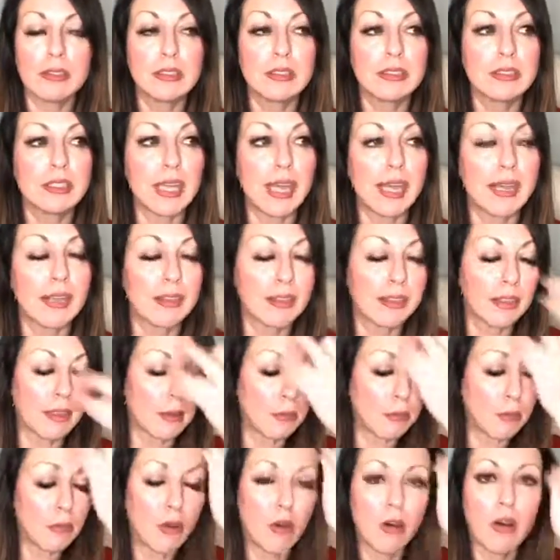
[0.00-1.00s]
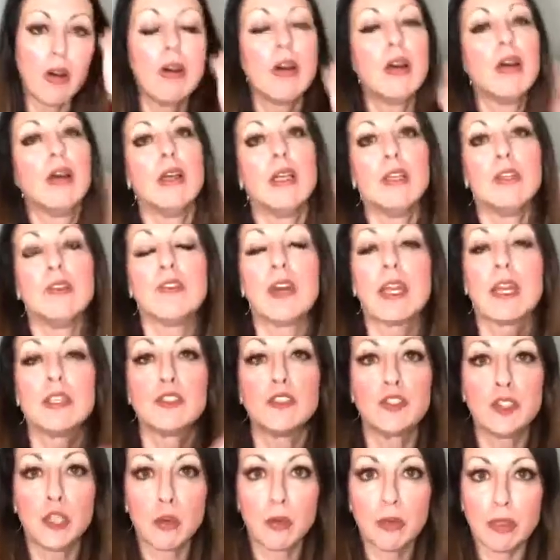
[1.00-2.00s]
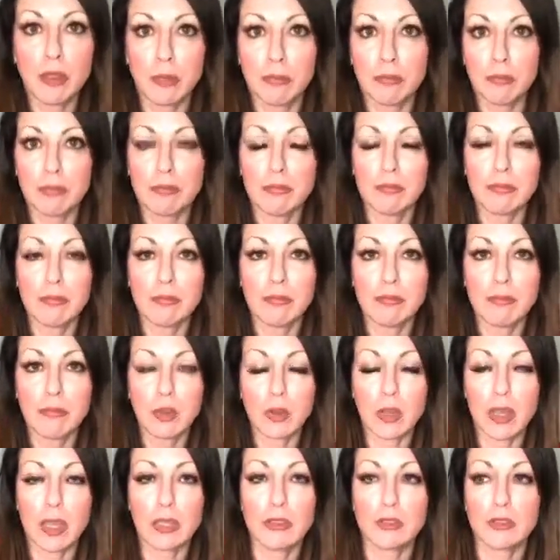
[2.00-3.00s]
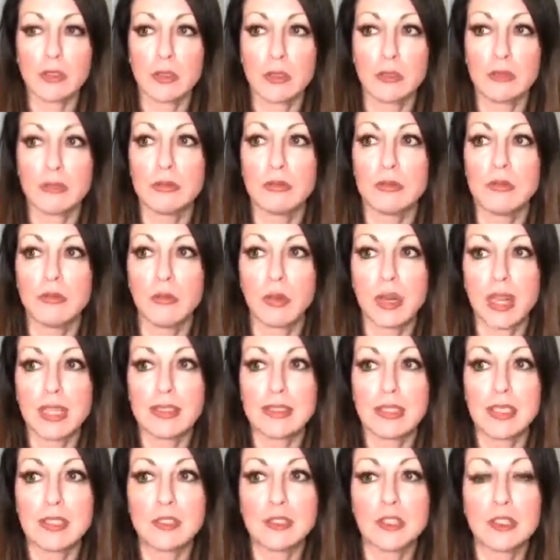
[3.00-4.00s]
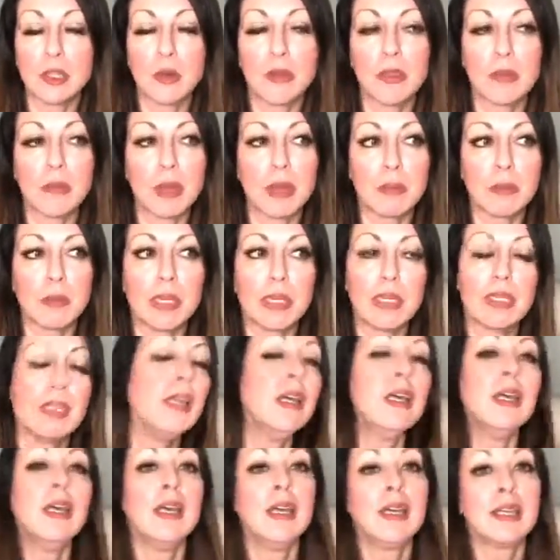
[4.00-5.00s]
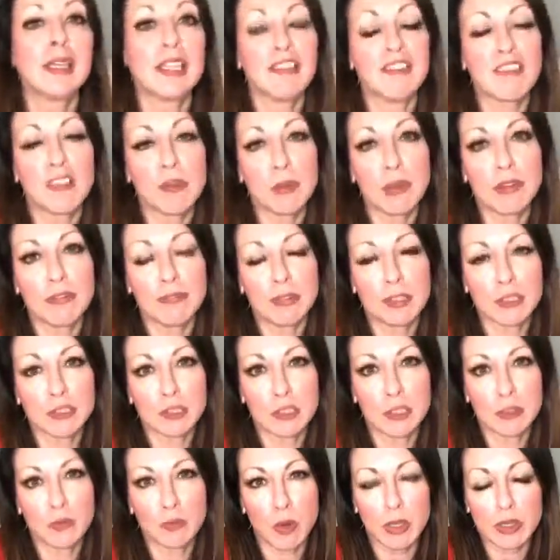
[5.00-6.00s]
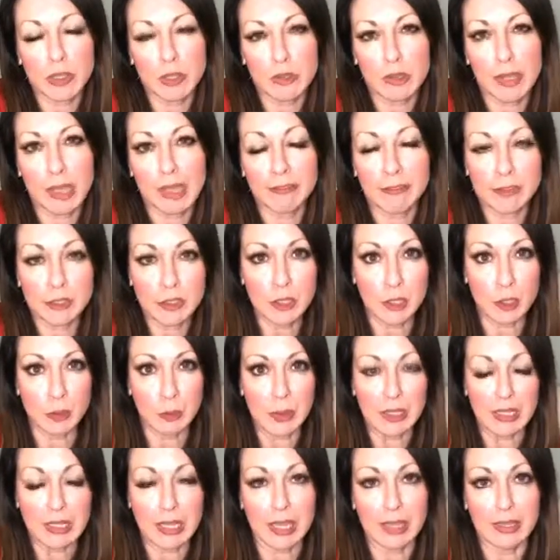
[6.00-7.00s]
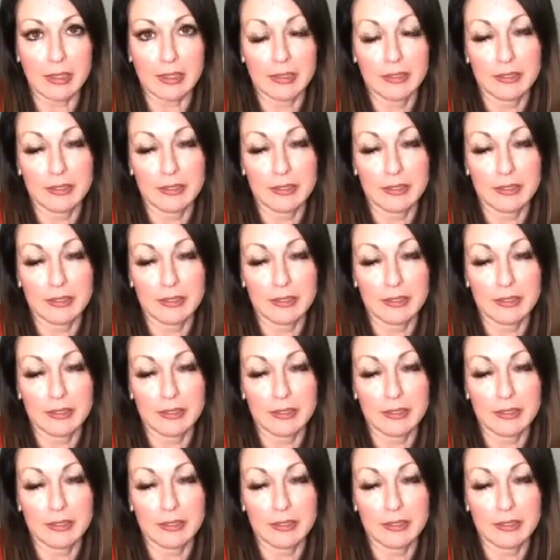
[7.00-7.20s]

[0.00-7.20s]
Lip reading: take them, you've got to show them. Okay, so when I say show them, I mean give them a vision of what their life is going to be like